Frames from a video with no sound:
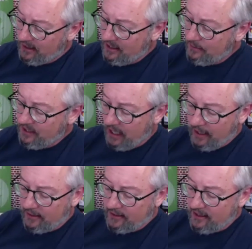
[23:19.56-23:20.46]
seems that I
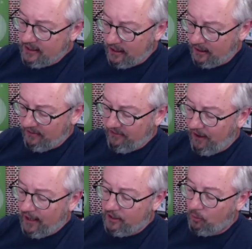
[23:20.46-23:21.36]
consistently
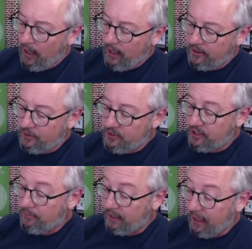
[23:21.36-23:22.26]
find a way to do
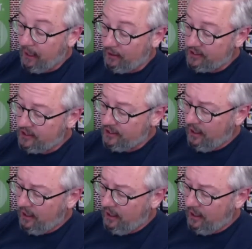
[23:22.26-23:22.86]
something else.